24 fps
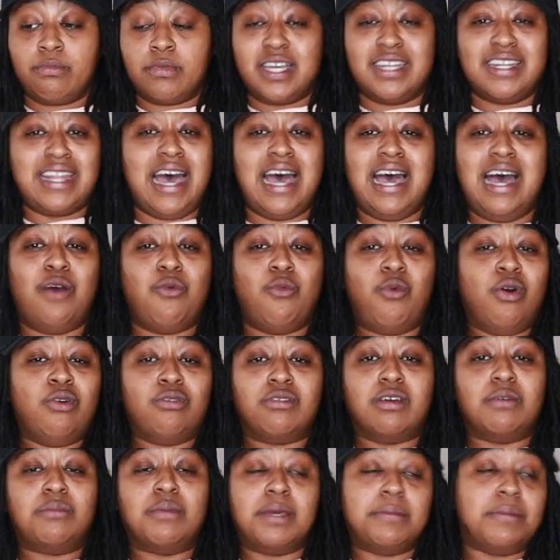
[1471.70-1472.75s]
now I
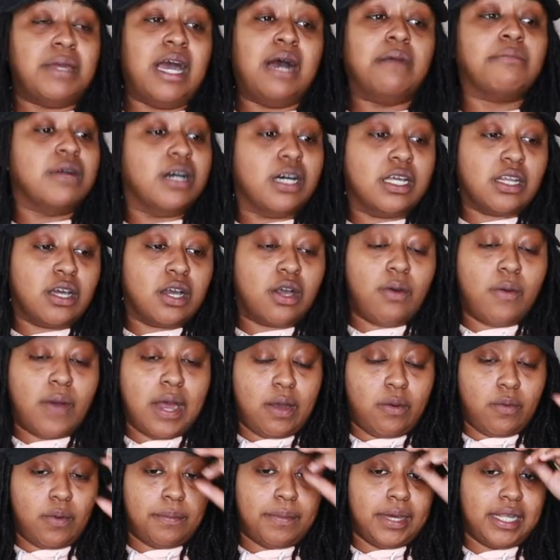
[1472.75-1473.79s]
wanna, baby, I'm gonna go
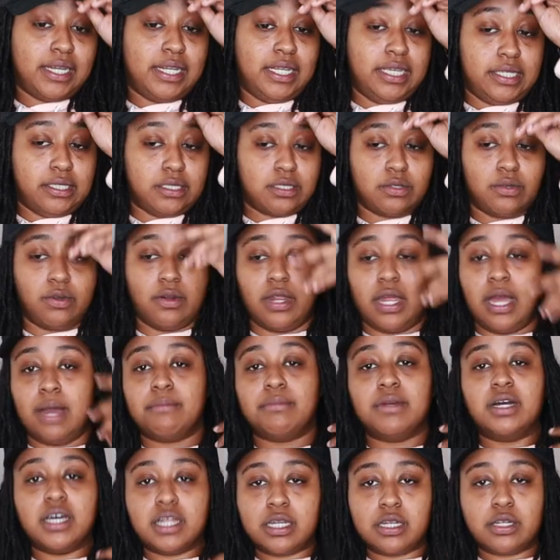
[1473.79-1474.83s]
out with my niece or
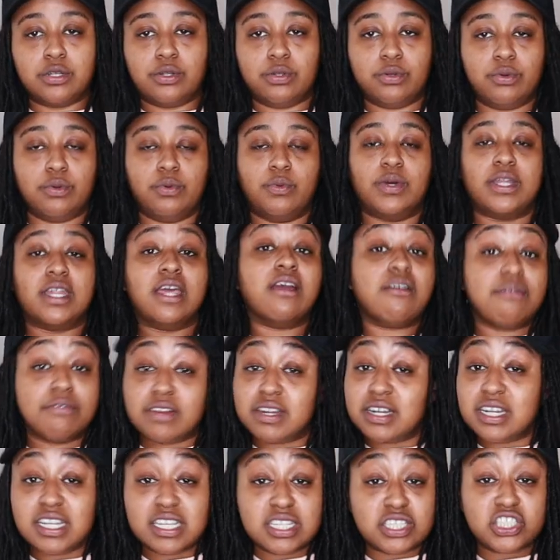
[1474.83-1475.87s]
I'm gonna do whatever
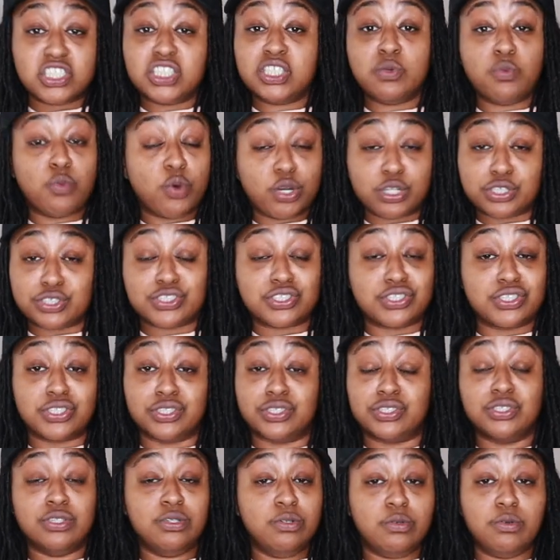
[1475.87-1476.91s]
it is she wants to
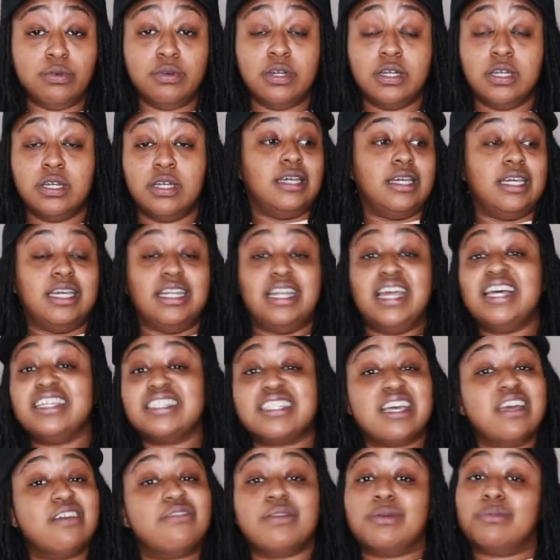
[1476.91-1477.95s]
do. And that's
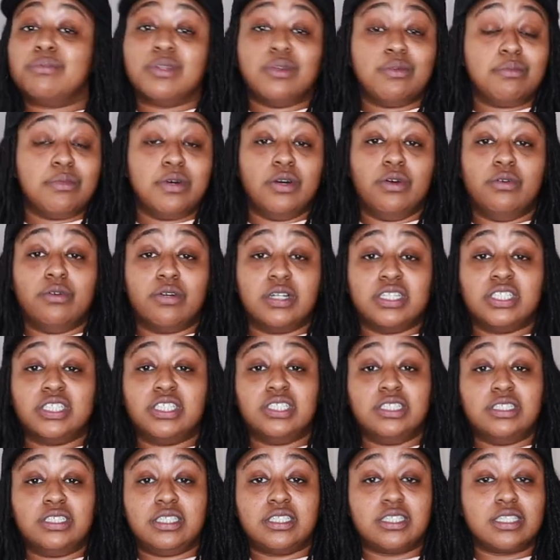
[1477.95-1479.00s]
every blue moon because
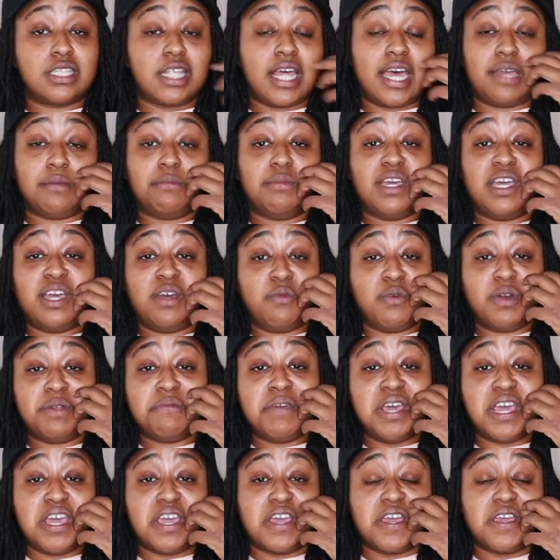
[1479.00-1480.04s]
she just like being with
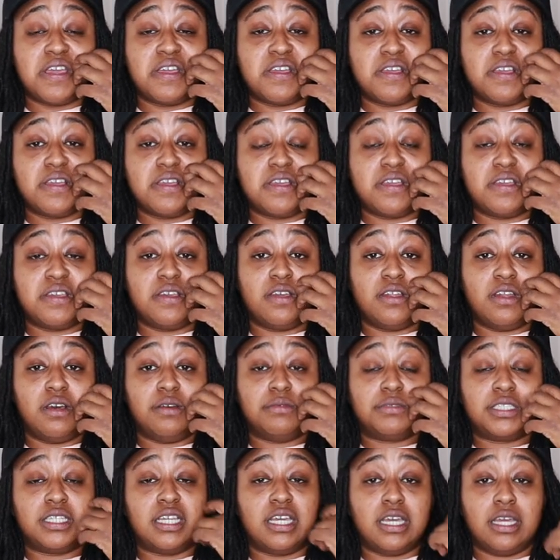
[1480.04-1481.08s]
me. You know what
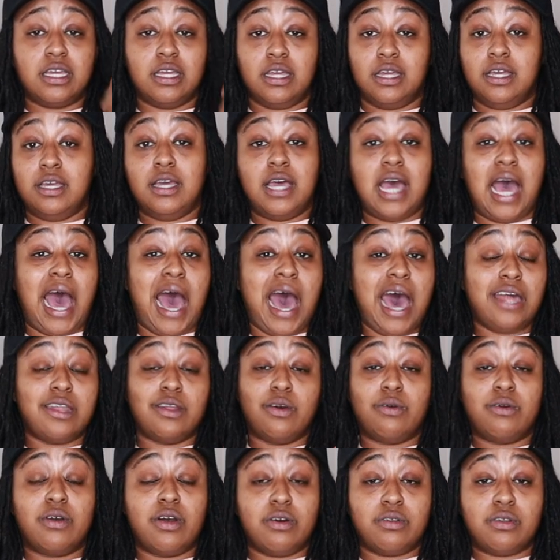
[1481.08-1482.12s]
I'm saying? I
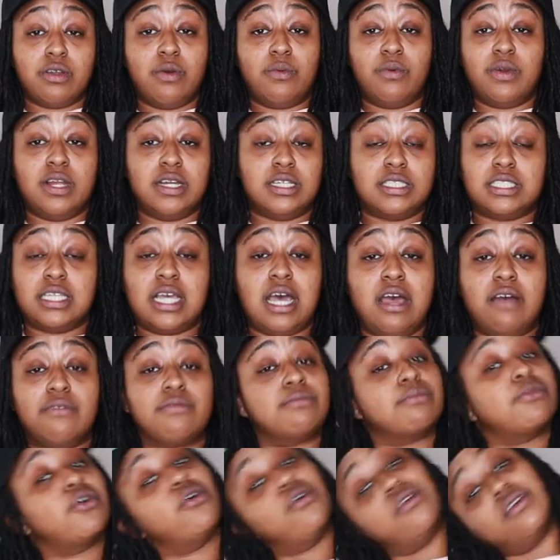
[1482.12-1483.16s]
don't go nowhere aside
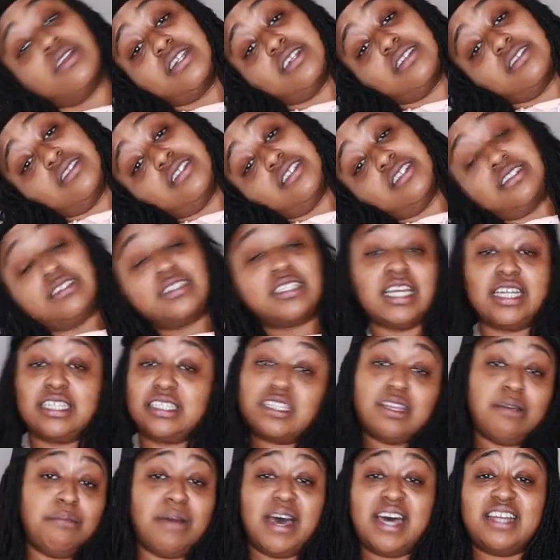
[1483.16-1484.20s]
from going to
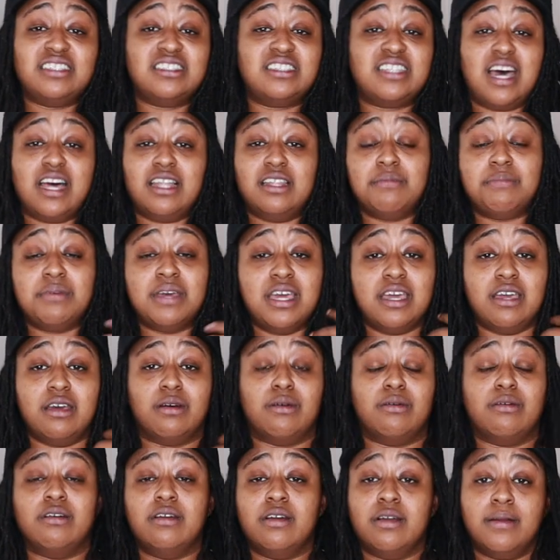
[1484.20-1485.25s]
chase somebody's dollar bill.
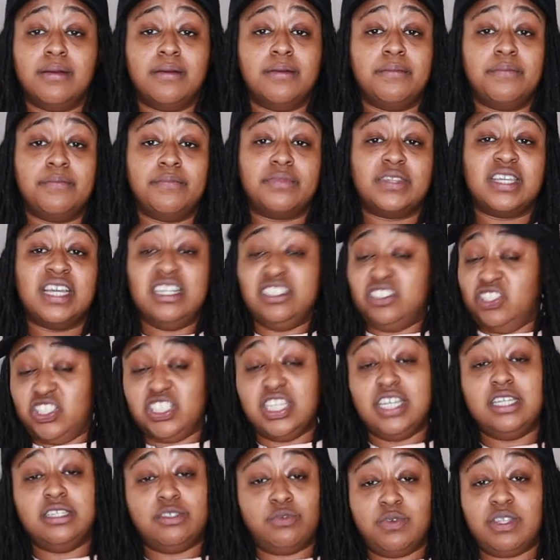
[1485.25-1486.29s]
And
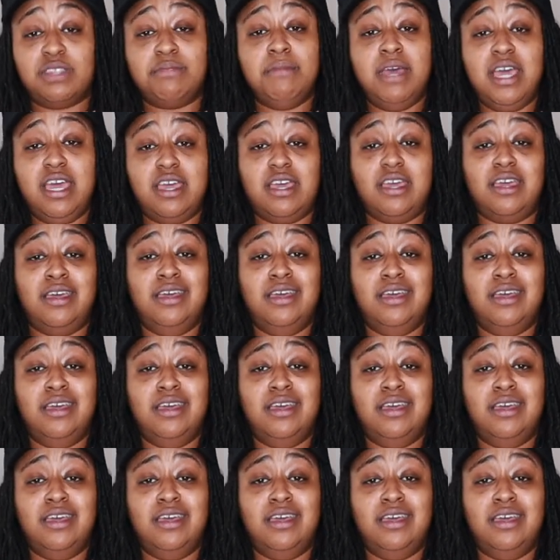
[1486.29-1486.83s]
she's with me.